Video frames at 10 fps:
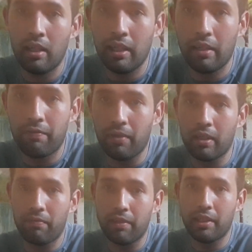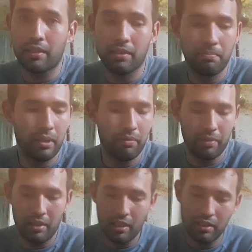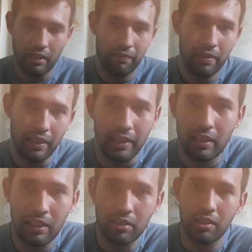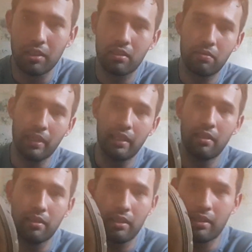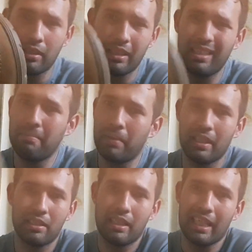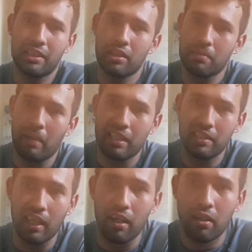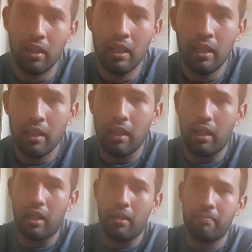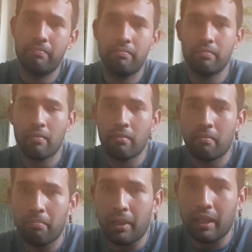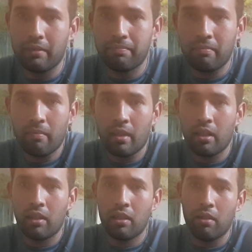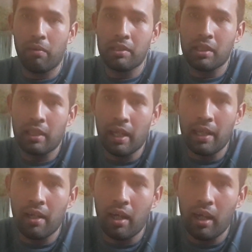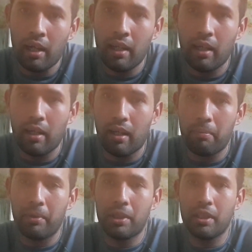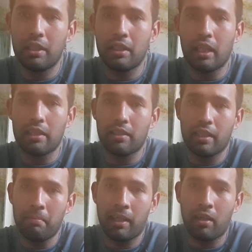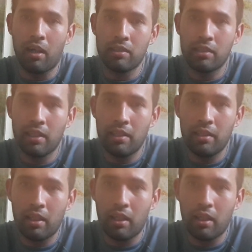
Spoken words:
in front of looks, but with these, I feel like these are just great looking. But that's just my style. But once again, I appreciate you guys looking at my content.